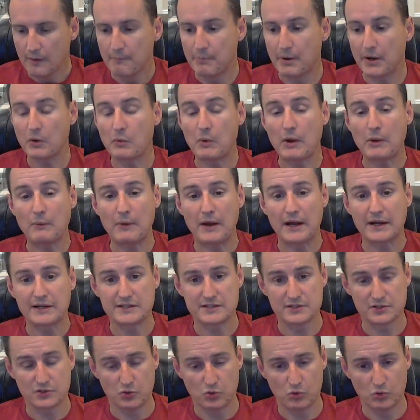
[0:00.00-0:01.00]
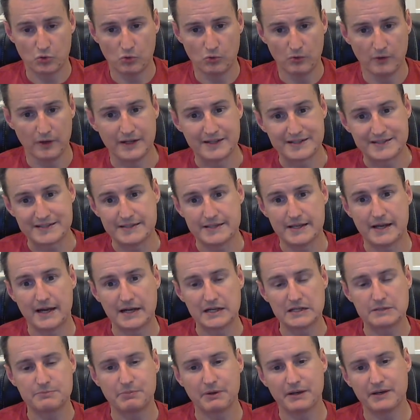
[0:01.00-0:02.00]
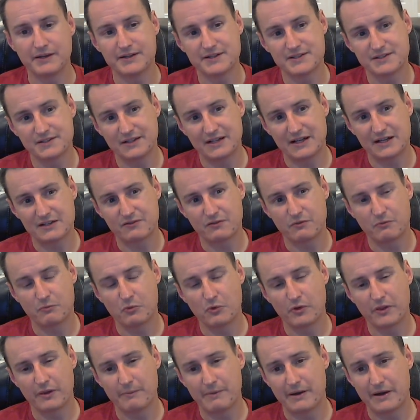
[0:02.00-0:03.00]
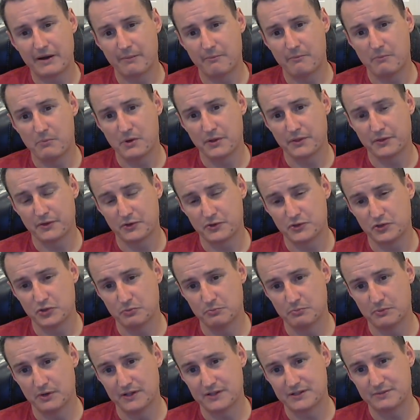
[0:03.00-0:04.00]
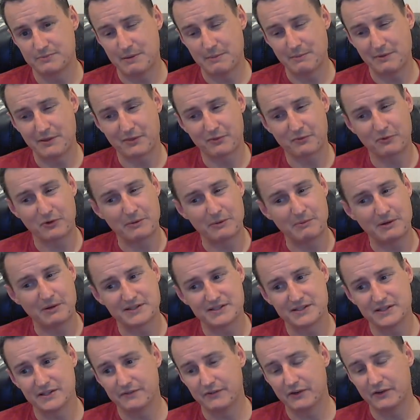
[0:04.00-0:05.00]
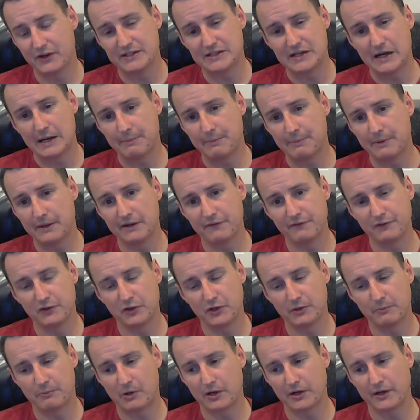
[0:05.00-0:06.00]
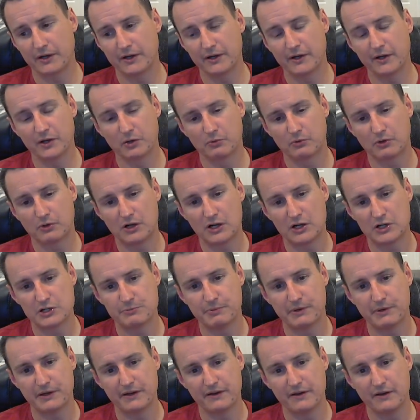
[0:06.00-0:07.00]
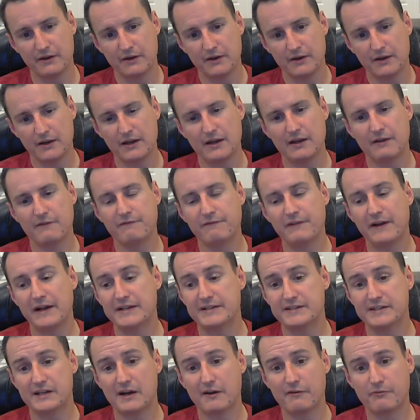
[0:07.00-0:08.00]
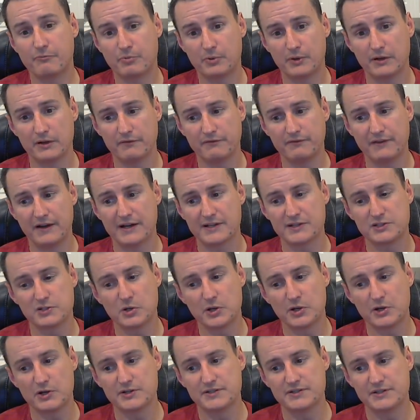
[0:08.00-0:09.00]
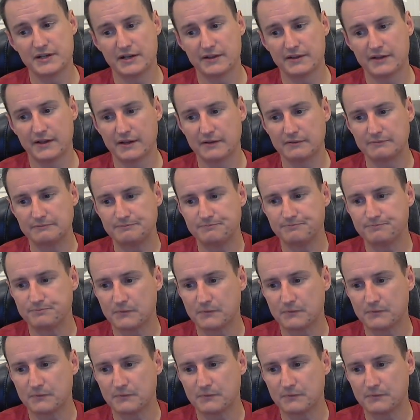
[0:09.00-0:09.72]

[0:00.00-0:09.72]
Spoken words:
Butter wet wax is cool. It's nice, but it doesn't last for more than about a month or 2 months, maybe 3 months in the very top end if you're parking in a garage, but it fades off pretty fast, so understand that.